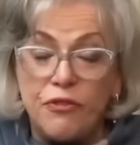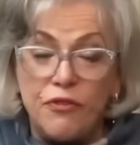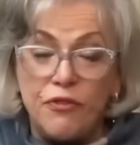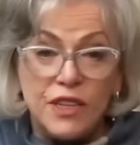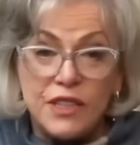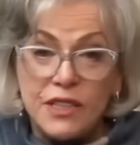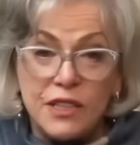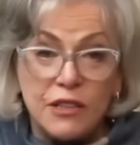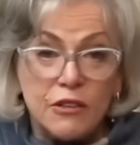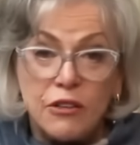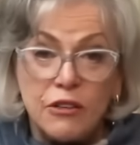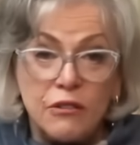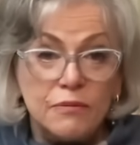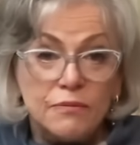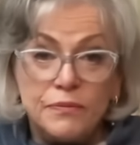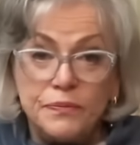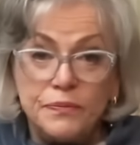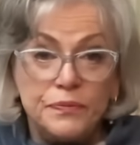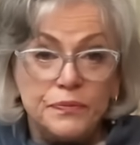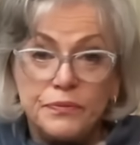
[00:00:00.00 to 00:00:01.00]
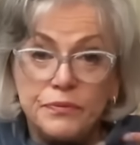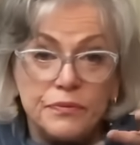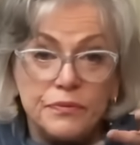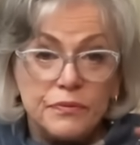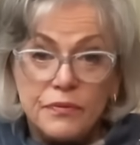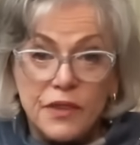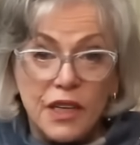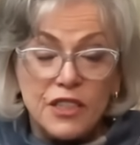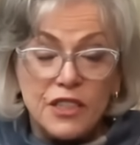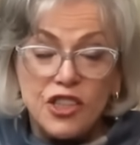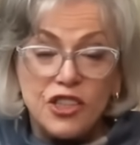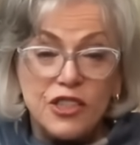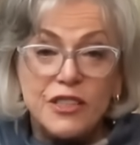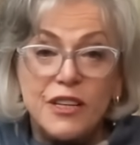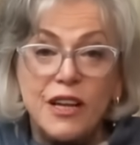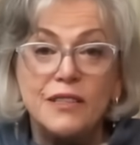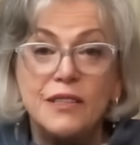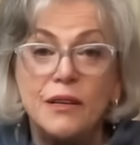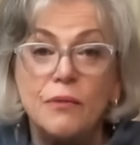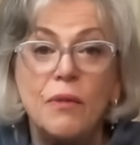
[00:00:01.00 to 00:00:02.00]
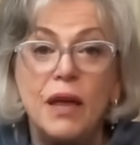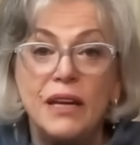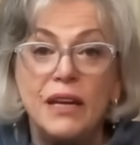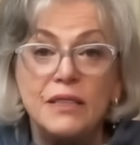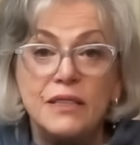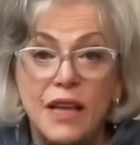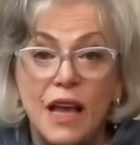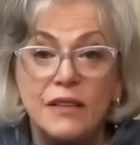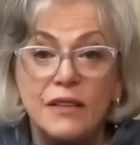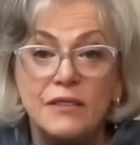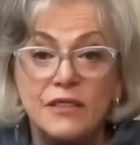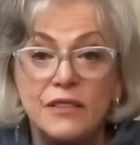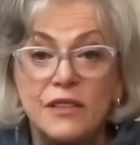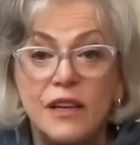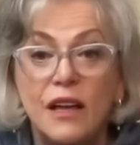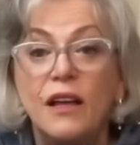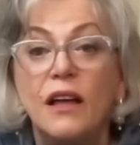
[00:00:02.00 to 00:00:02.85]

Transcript: physical. It just doesn't make sense.